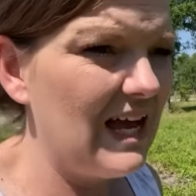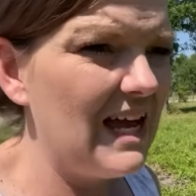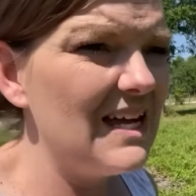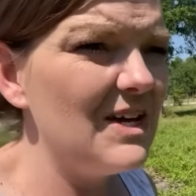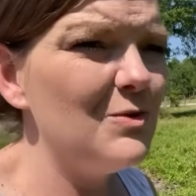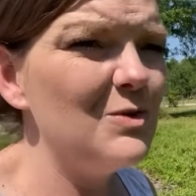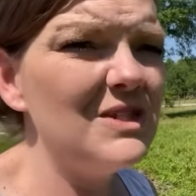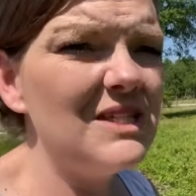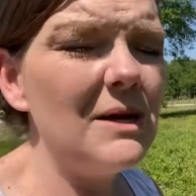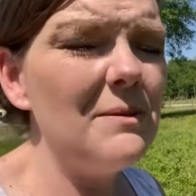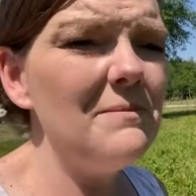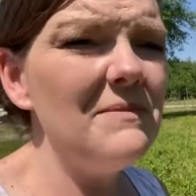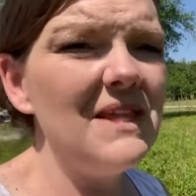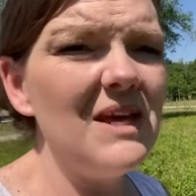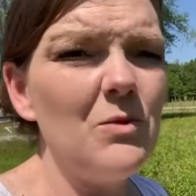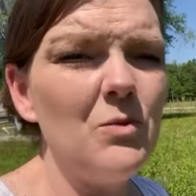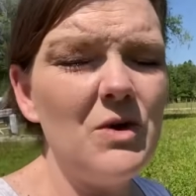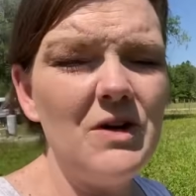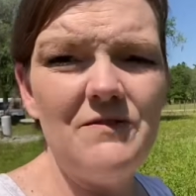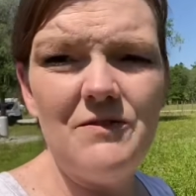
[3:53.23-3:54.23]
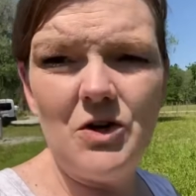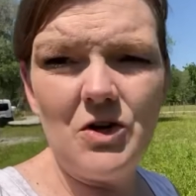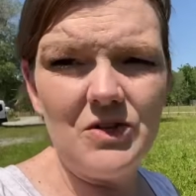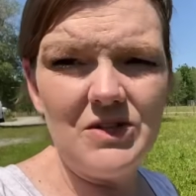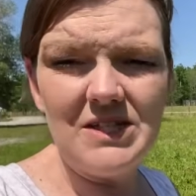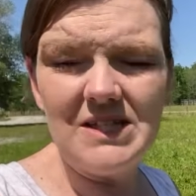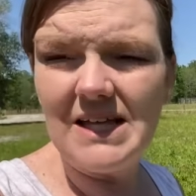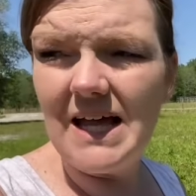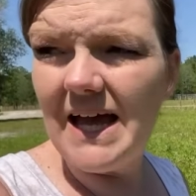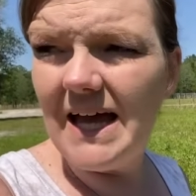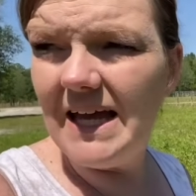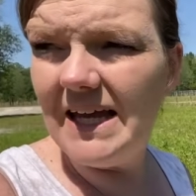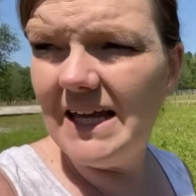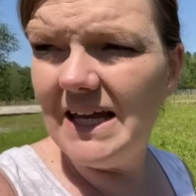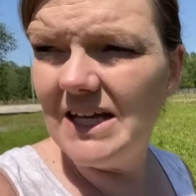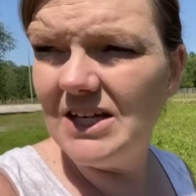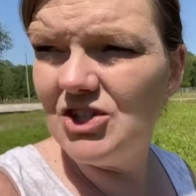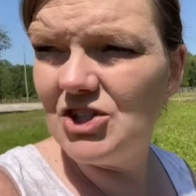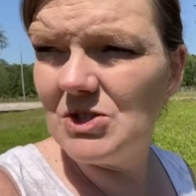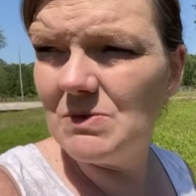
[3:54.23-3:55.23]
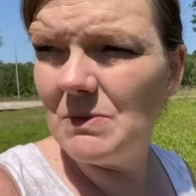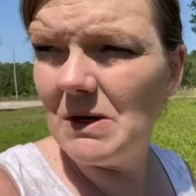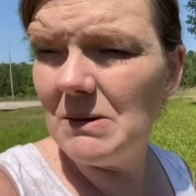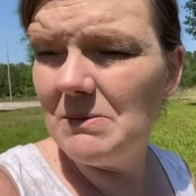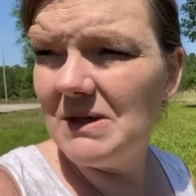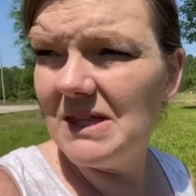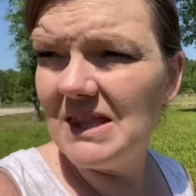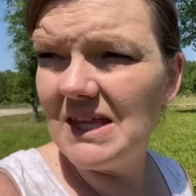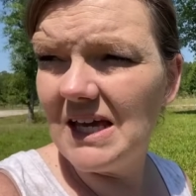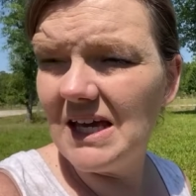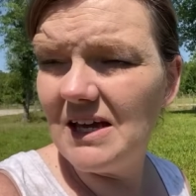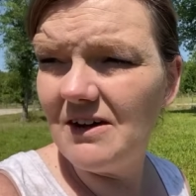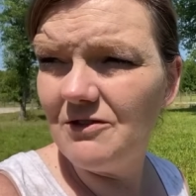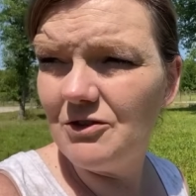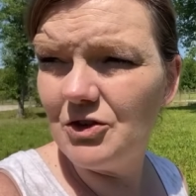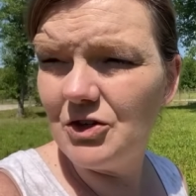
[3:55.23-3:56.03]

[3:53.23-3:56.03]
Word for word: it was something that one of y'all said. It just made me think of